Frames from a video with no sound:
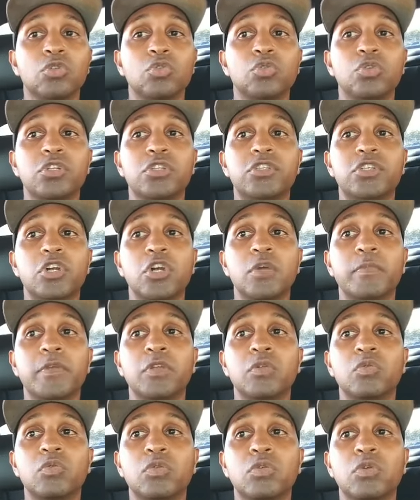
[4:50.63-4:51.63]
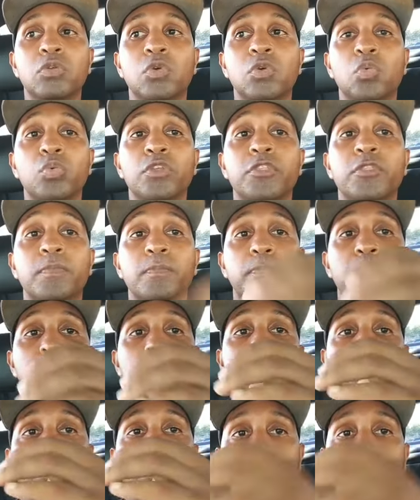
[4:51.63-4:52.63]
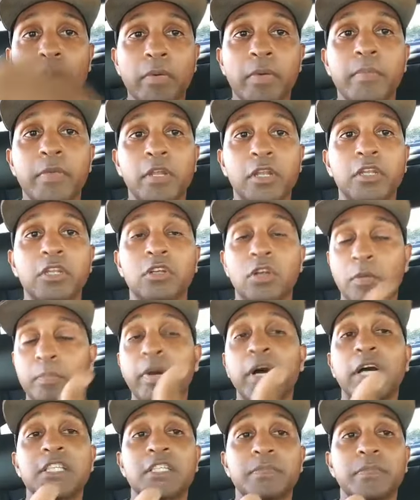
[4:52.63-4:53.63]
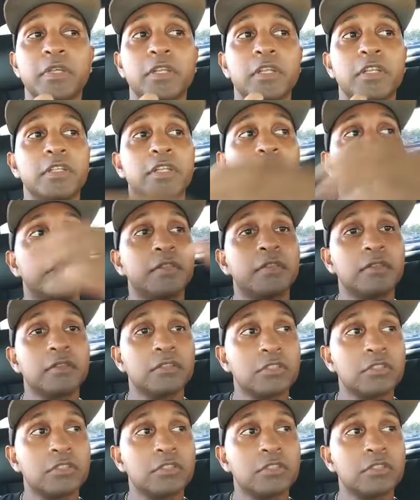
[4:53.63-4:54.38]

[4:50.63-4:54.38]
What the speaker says: to determine with probability or possibility that